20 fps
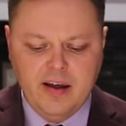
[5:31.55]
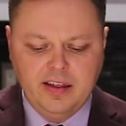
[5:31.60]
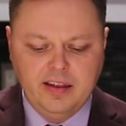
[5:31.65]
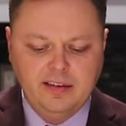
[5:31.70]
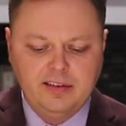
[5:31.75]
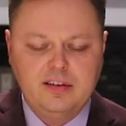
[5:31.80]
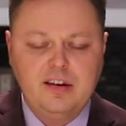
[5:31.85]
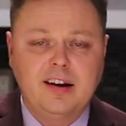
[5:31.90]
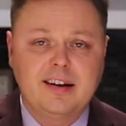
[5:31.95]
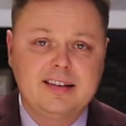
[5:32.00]

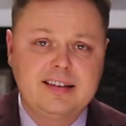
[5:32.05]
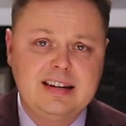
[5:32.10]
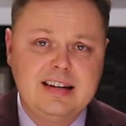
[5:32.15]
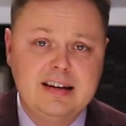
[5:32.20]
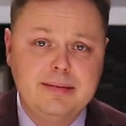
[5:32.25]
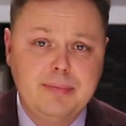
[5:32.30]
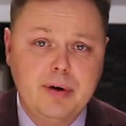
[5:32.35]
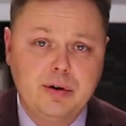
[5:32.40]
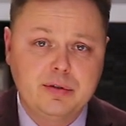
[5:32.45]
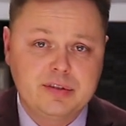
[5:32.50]
This is not a
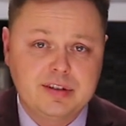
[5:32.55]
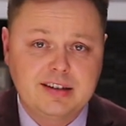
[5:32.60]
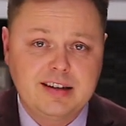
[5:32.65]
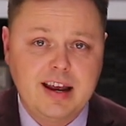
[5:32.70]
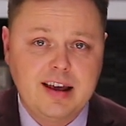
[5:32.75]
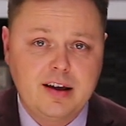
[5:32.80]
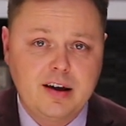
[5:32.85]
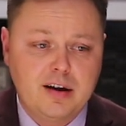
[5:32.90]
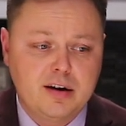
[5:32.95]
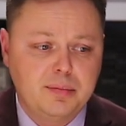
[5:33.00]
T-bone
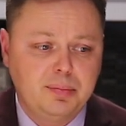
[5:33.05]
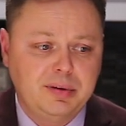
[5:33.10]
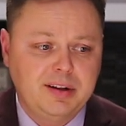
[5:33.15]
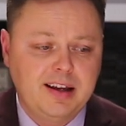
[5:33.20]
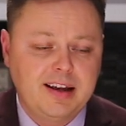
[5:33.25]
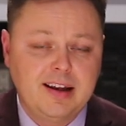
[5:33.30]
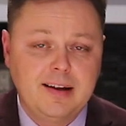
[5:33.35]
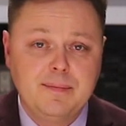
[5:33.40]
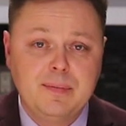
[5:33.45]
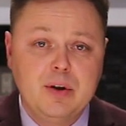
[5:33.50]
steak on a
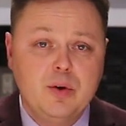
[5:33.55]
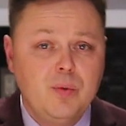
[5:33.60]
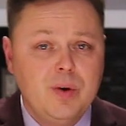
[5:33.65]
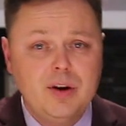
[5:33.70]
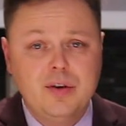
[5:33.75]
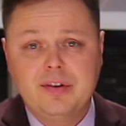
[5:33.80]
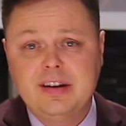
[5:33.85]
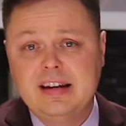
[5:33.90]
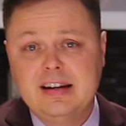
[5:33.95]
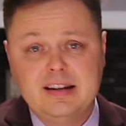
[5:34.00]
plate. We
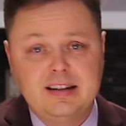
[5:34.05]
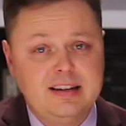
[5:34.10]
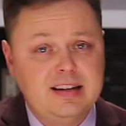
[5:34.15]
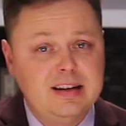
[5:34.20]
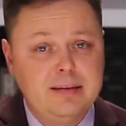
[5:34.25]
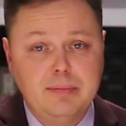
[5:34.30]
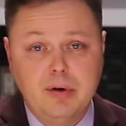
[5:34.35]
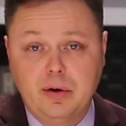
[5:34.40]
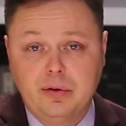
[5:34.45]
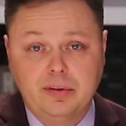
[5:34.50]
don't need a
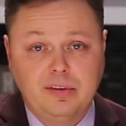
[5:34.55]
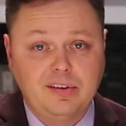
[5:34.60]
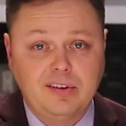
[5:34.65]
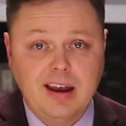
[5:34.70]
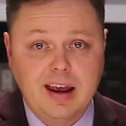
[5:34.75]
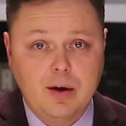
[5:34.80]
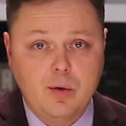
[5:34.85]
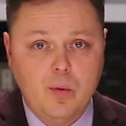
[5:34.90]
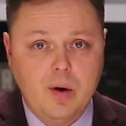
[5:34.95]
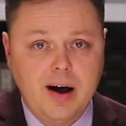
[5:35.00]
T-bone
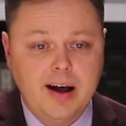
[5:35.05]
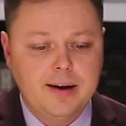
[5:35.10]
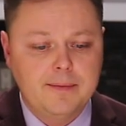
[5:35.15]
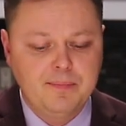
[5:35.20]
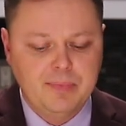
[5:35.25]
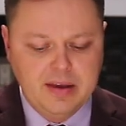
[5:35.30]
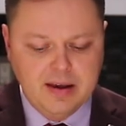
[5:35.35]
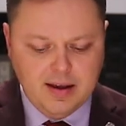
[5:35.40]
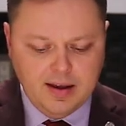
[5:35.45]
steak wine.